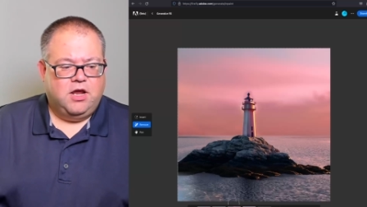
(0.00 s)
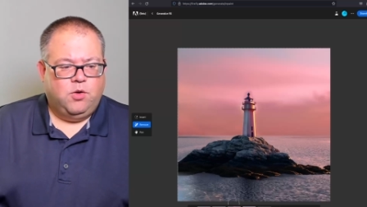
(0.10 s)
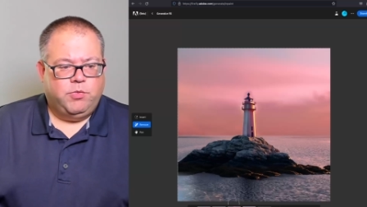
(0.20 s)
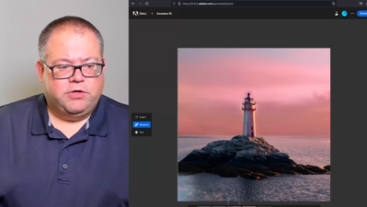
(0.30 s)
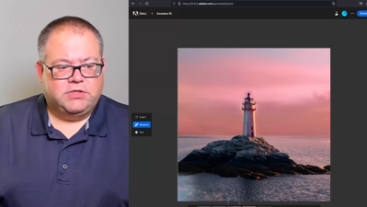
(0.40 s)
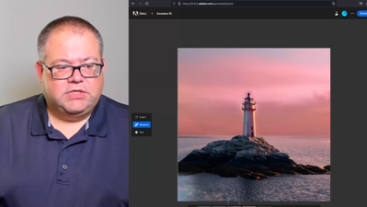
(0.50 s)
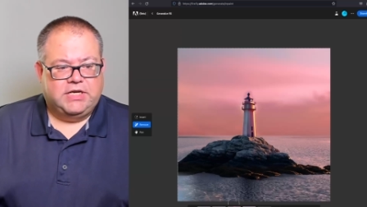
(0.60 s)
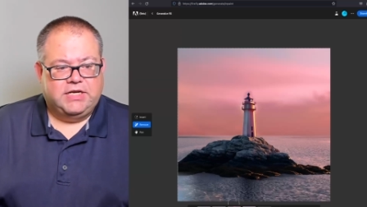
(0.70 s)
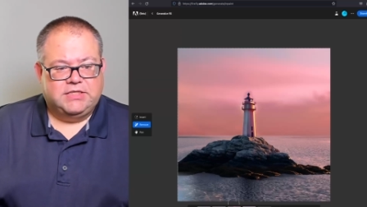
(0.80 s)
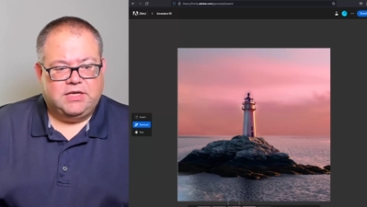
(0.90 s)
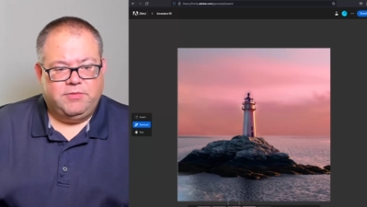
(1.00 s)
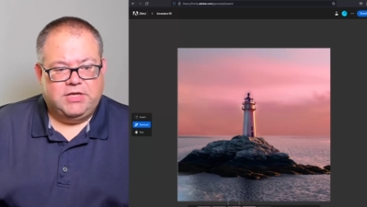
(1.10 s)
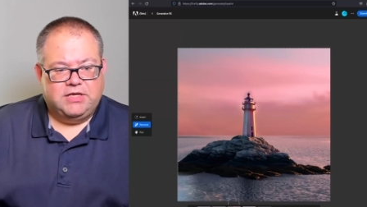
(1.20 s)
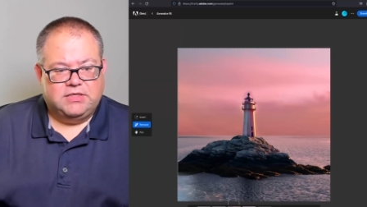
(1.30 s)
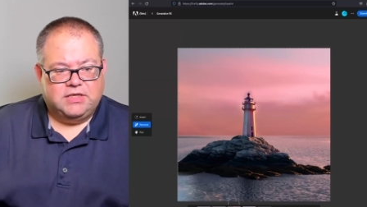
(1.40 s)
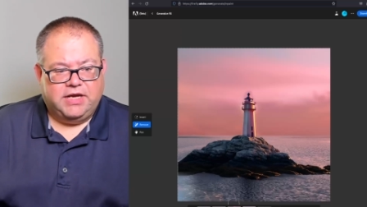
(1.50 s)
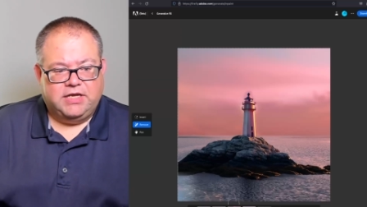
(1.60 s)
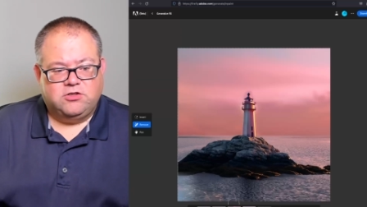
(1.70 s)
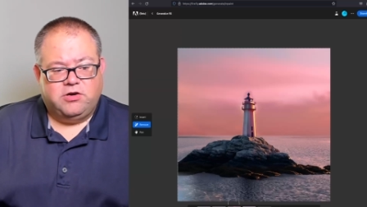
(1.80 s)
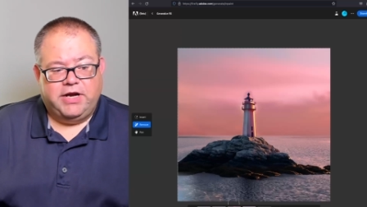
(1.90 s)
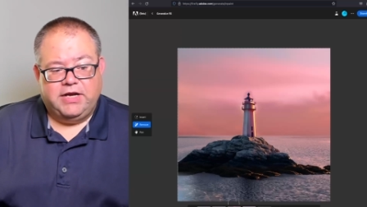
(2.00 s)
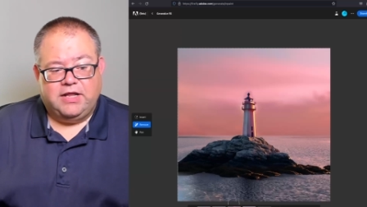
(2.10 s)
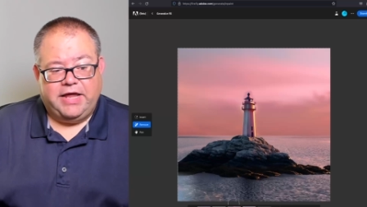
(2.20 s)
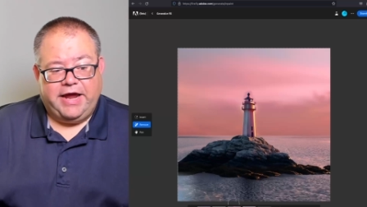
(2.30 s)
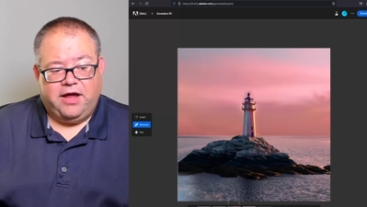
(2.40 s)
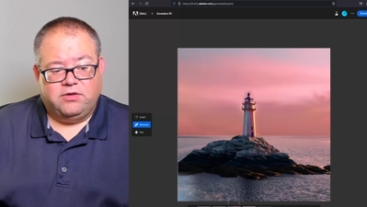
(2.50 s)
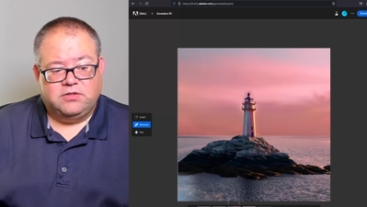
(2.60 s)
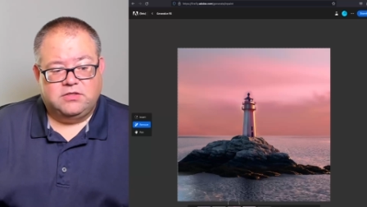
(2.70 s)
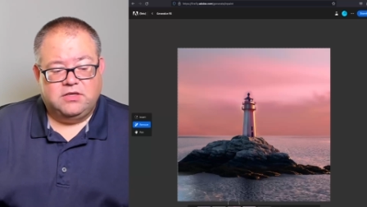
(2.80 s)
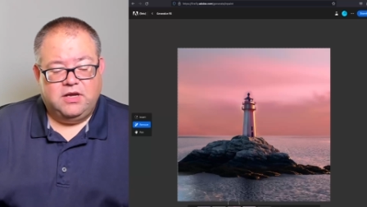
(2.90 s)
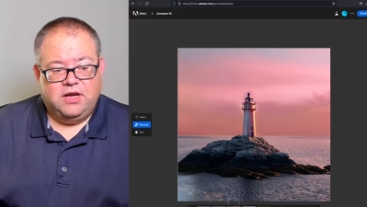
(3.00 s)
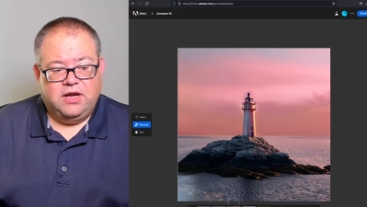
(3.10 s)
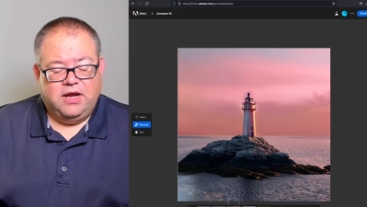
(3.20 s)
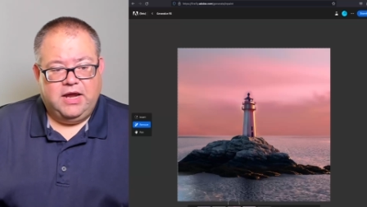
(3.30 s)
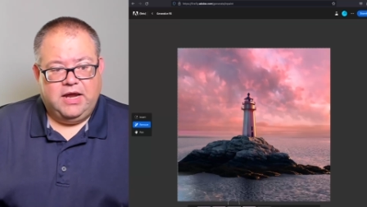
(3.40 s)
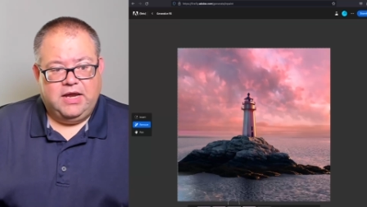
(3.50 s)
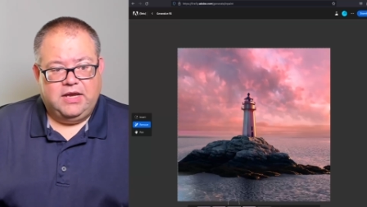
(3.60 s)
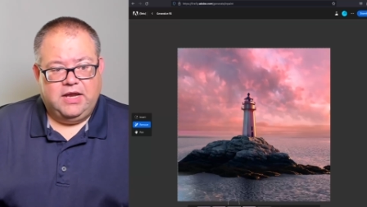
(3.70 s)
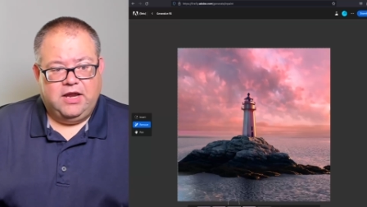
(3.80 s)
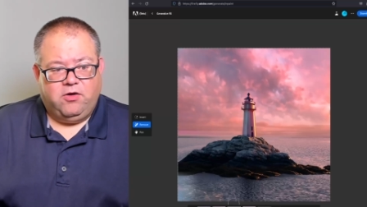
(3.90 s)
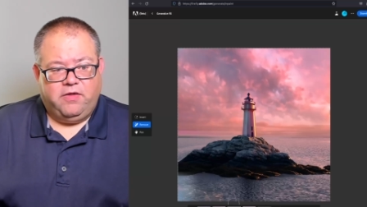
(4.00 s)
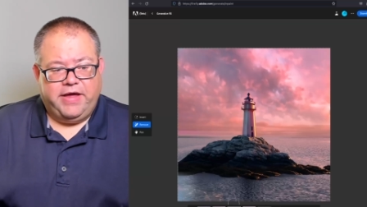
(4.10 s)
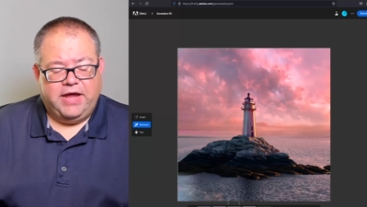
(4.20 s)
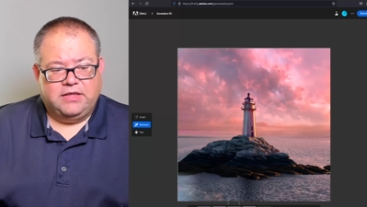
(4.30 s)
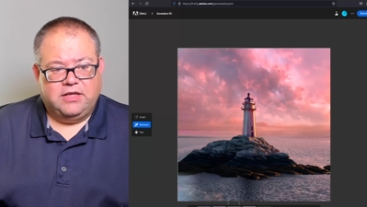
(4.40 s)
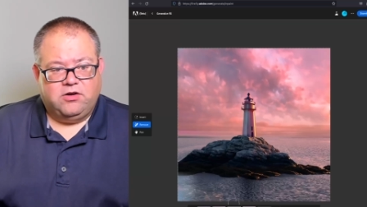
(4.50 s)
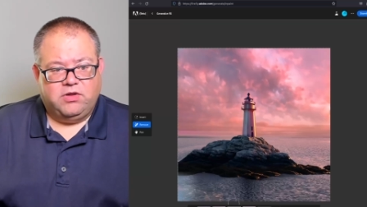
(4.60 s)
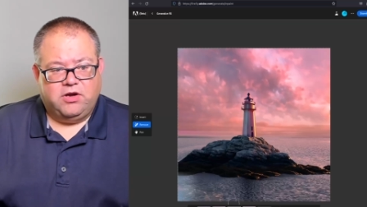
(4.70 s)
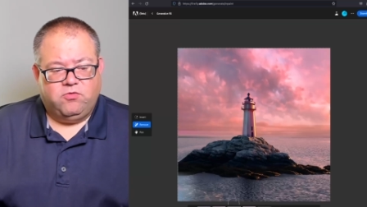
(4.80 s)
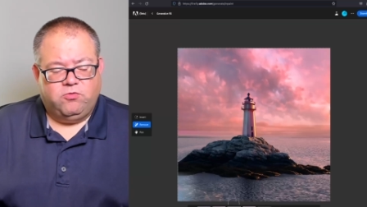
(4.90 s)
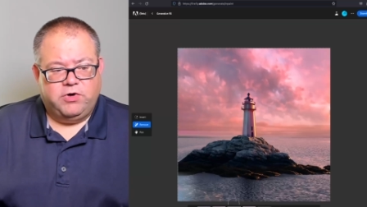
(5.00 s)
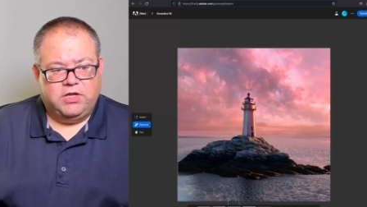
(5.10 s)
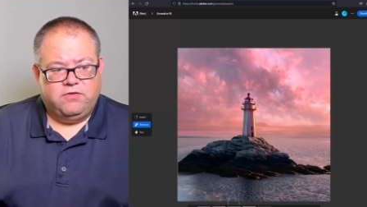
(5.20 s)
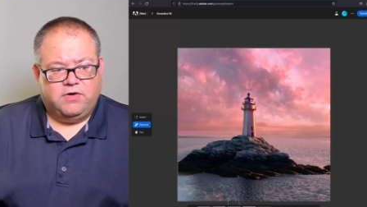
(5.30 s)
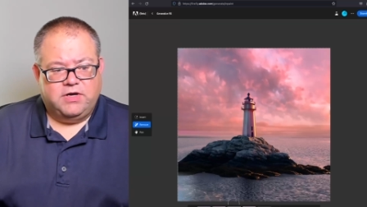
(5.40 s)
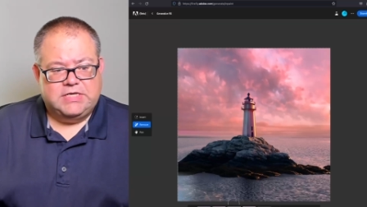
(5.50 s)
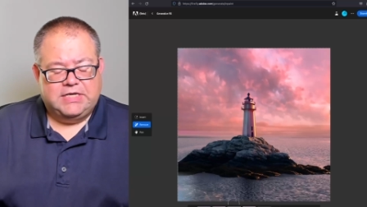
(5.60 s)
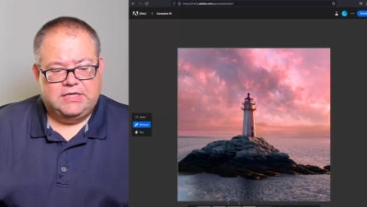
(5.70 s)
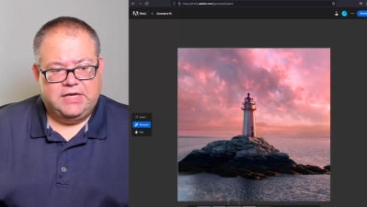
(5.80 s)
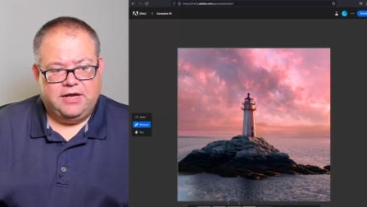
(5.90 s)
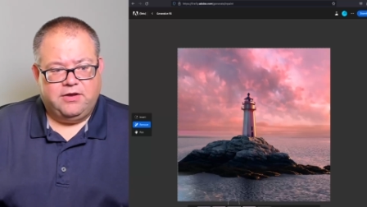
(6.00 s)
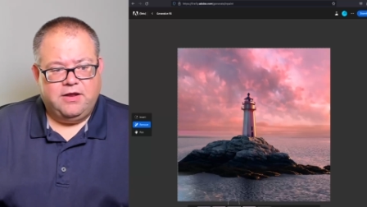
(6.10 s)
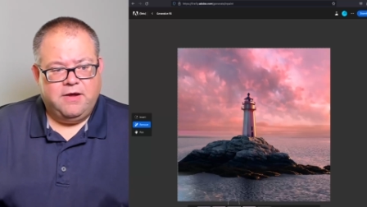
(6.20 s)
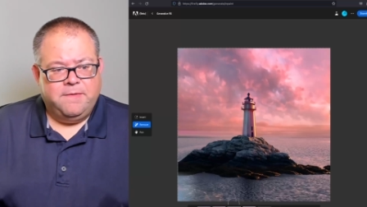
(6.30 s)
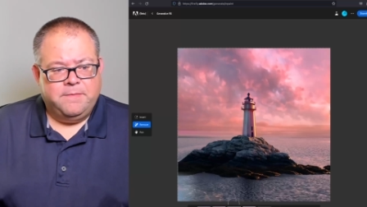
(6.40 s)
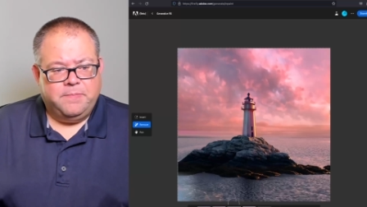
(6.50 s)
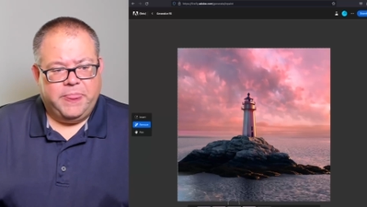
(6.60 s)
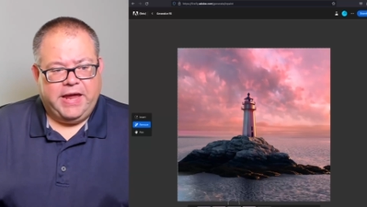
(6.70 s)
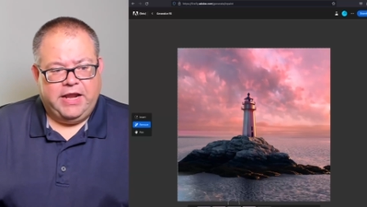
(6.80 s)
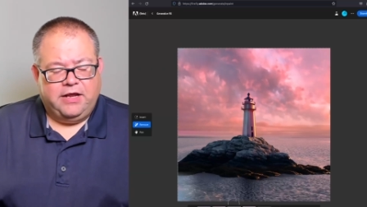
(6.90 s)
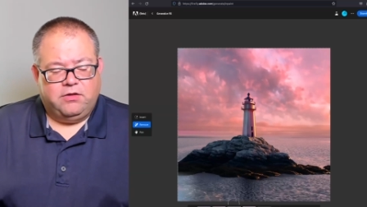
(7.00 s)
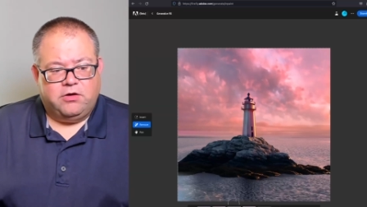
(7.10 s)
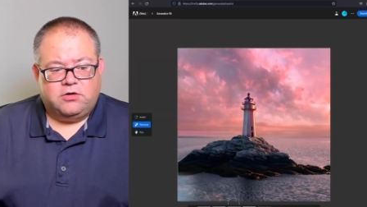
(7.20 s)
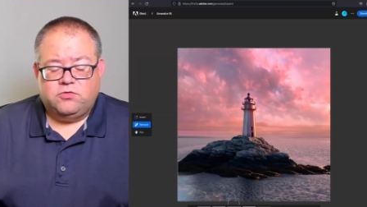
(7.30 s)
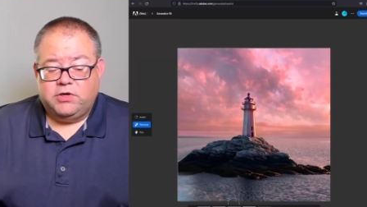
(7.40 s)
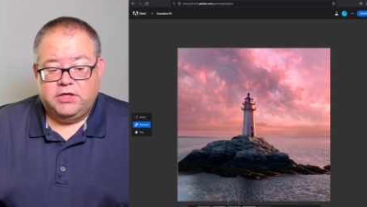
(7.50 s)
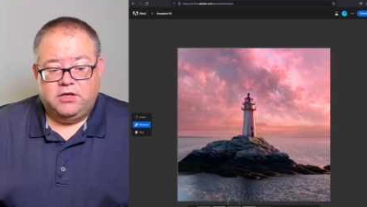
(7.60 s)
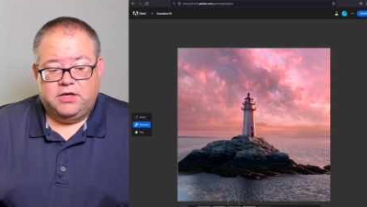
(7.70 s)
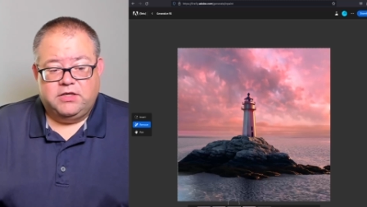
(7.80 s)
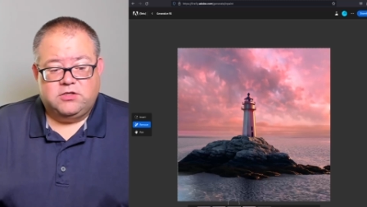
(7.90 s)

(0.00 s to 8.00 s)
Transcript: But you'll see in some of these, like it's created clouds and all that are like really very detailed, and it looks really good.